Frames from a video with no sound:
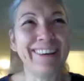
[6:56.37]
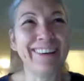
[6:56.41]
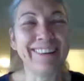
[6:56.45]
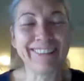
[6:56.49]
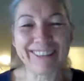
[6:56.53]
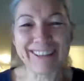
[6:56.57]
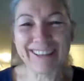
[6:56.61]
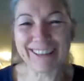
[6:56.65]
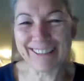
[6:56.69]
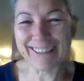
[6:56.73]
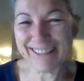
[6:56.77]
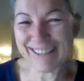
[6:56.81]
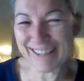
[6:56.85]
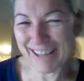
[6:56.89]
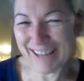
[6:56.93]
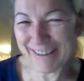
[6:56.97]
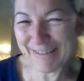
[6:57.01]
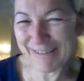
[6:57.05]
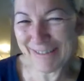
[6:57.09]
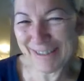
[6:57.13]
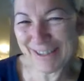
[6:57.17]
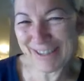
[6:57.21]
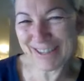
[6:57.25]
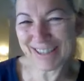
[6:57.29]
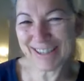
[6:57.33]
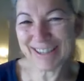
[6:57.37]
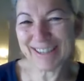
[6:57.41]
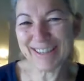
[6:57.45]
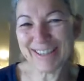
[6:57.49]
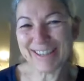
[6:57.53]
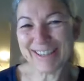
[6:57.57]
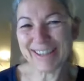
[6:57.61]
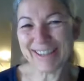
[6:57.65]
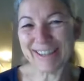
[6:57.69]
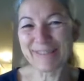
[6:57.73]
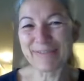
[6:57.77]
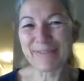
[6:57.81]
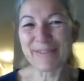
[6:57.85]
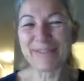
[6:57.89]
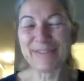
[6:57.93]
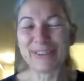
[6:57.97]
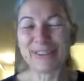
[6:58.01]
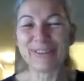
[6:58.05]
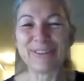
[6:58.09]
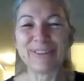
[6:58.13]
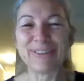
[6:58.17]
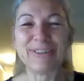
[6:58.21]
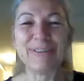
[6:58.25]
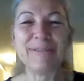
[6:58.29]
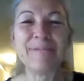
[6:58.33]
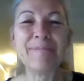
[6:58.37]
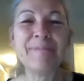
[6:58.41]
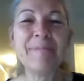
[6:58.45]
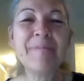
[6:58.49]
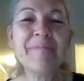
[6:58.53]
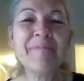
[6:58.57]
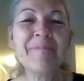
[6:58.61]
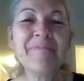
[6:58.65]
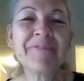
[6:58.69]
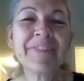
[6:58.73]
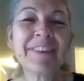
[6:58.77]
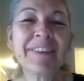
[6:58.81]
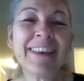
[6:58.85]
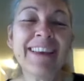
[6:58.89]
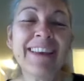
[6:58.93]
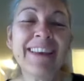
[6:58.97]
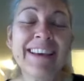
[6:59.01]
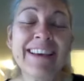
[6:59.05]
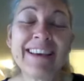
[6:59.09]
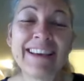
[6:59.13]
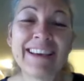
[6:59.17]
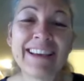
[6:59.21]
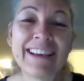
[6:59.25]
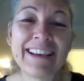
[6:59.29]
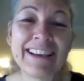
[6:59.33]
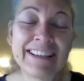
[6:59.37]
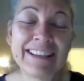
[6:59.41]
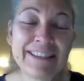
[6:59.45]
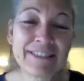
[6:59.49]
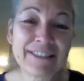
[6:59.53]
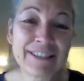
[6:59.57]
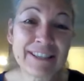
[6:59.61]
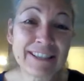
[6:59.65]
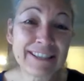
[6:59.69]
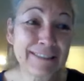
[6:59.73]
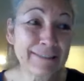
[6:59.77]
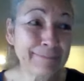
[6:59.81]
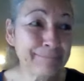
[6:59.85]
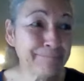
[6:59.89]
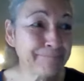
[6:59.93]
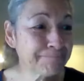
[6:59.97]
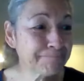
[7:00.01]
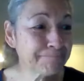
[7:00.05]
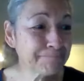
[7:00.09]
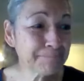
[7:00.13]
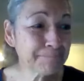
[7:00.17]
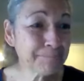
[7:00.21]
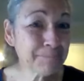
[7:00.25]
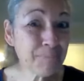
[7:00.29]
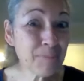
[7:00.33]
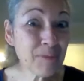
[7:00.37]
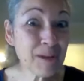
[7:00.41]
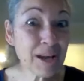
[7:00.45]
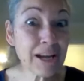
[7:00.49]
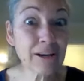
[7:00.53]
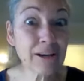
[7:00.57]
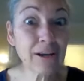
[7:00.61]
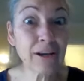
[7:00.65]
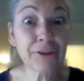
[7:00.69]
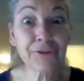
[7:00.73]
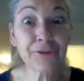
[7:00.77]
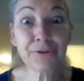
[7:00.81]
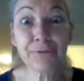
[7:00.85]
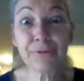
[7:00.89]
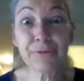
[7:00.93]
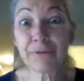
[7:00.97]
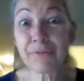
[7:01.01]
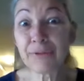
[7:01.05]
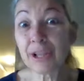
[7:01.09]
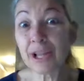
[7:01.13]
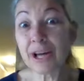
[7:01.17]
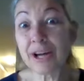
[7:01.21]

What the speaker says: because he was trying to set up the motorhome. And I called two different